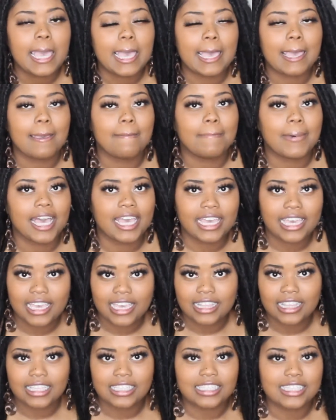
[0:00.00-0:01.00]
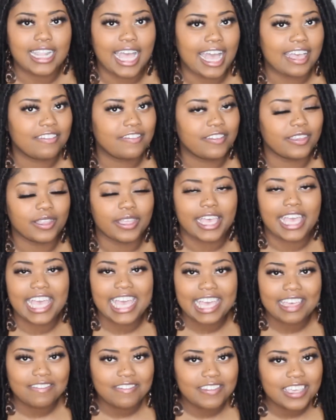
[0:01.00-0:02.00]
and my hair does not feel
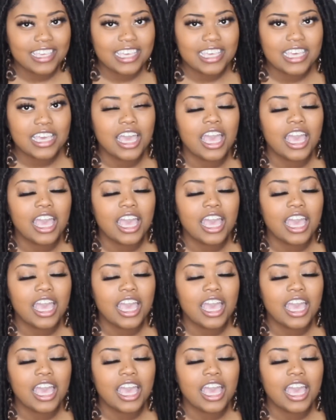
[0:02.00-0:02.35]
heavy.